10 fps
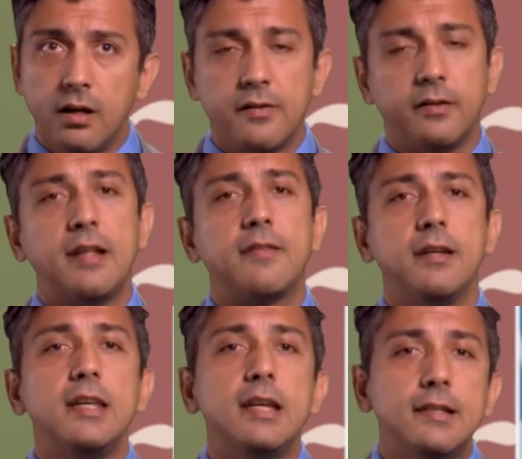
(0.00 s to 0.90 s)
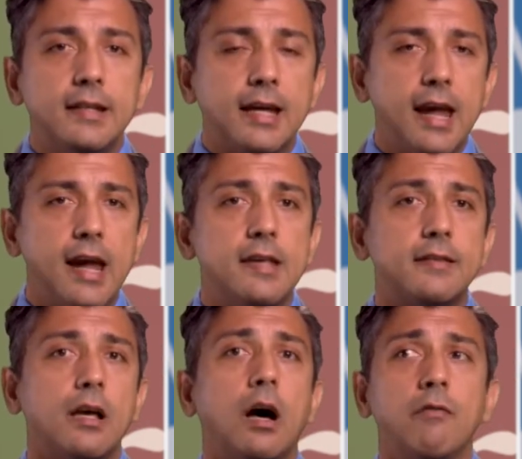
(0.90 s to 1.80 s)
So that's an easy
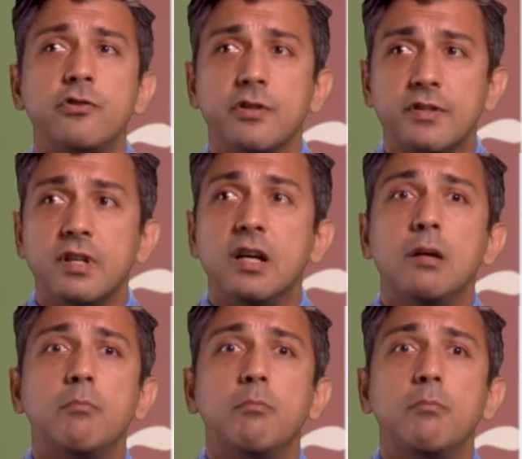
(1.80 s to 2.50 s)
case of just